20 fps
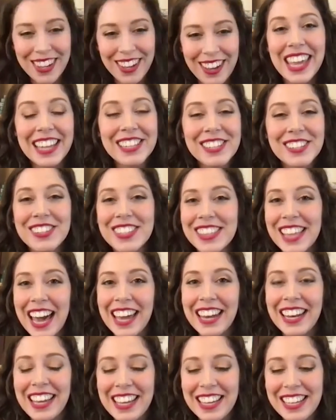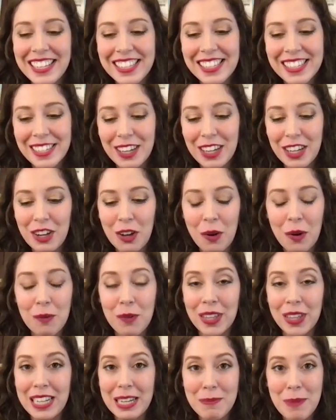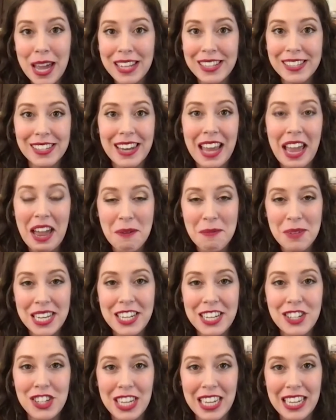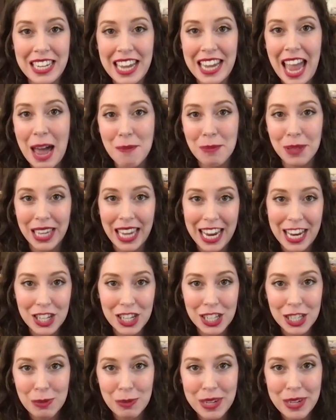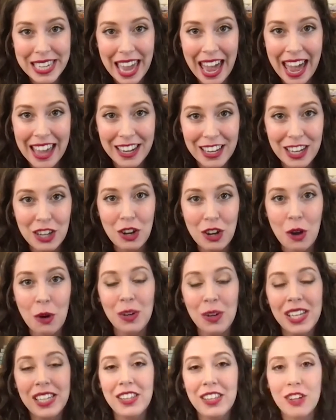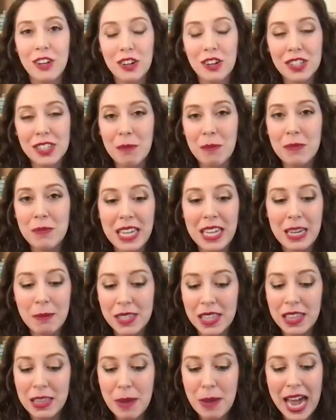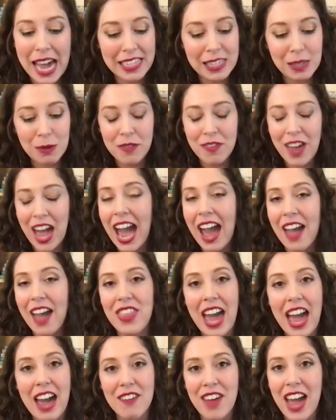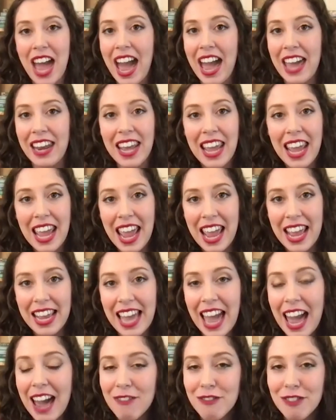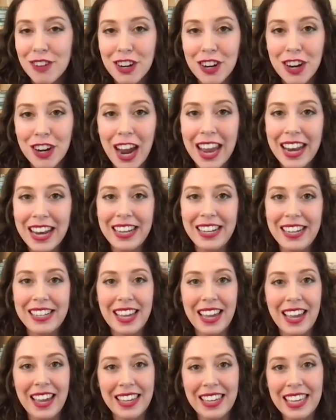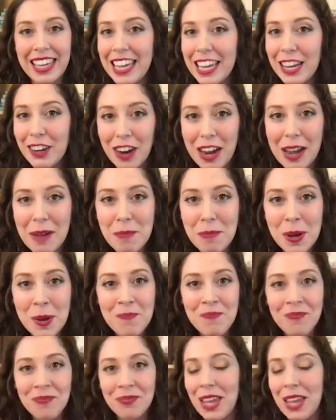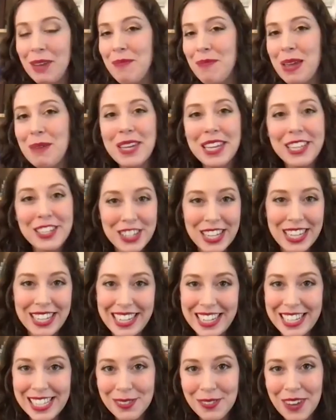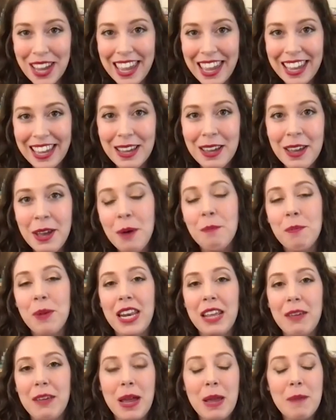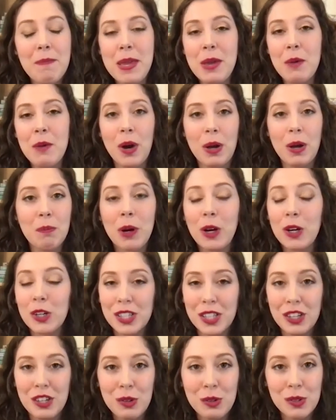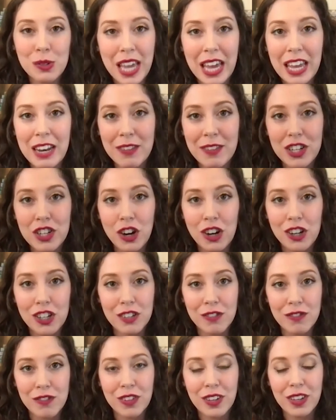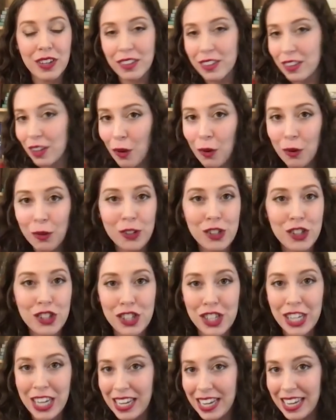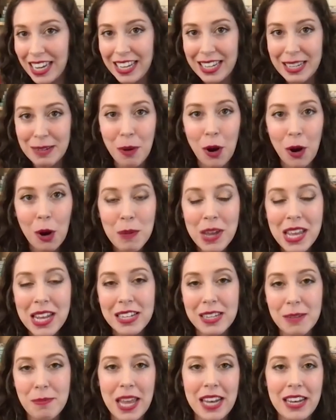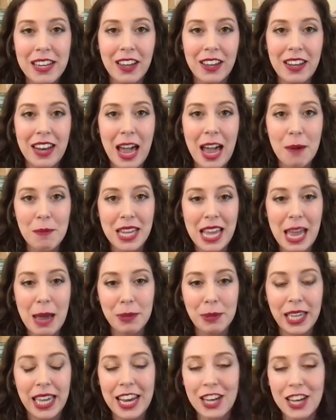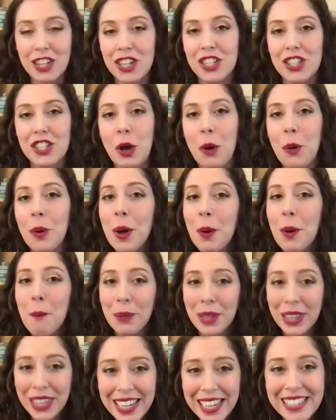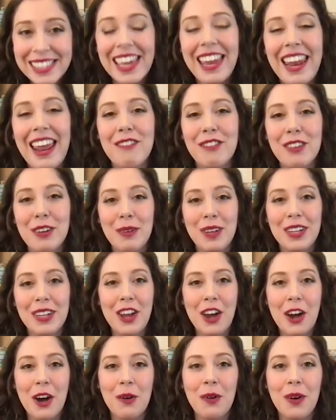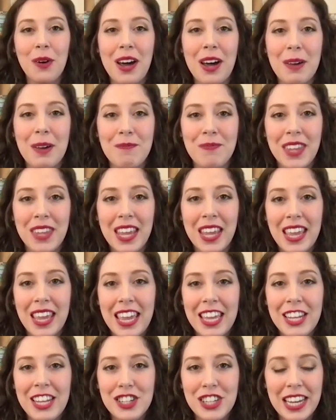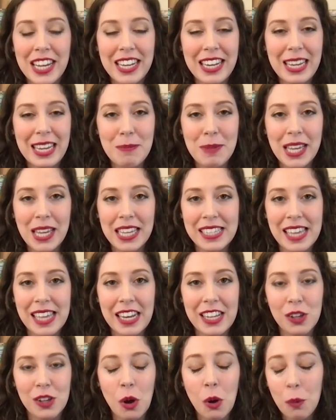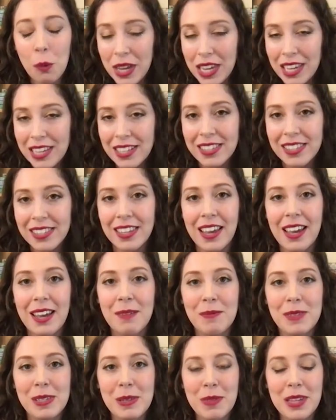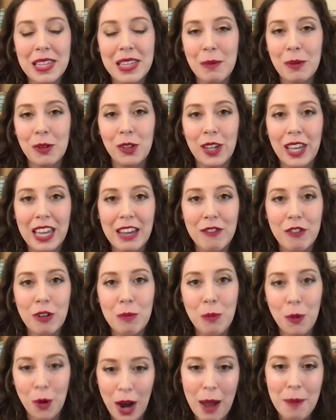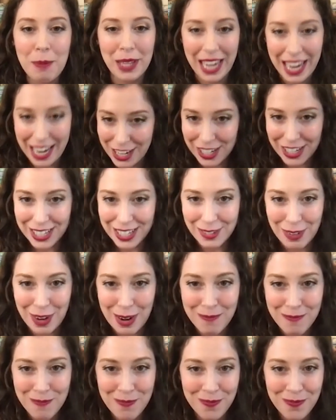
And the answer to that is, it really depends on how many G&E applications we get. There are some teams in the past that we've had that have had a gaffer and a key grip and maybe a G&E swing, but it might be one person who's kind of in charge of the whole G&E department, depending on how many applications. So please let everyone know in G&E, because that is always something that we're looking for more applications from.